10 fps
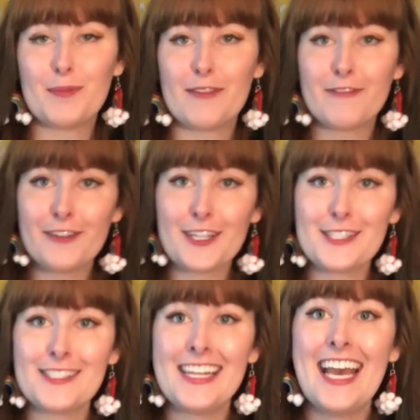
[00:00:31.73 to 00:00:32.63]
But
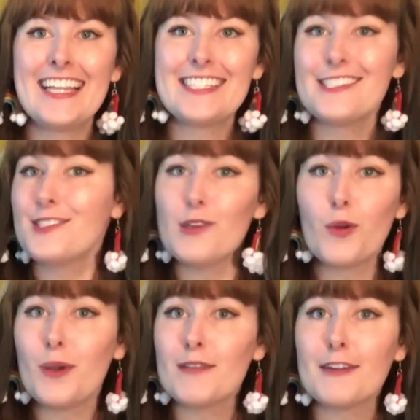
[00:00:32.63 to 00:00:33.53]
first, let's just do a
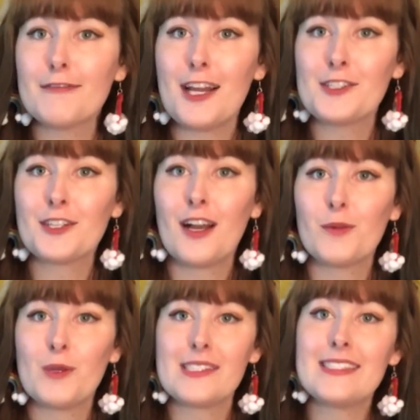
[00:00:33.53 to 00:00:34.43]
quick refresher on
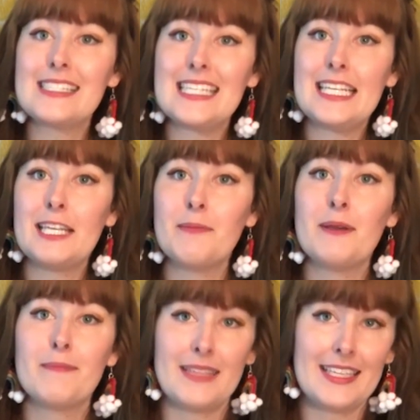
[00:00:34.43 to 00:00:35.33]
what STEAM
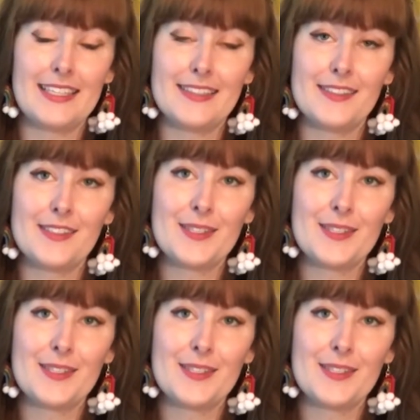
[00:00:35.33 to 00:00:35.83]
means.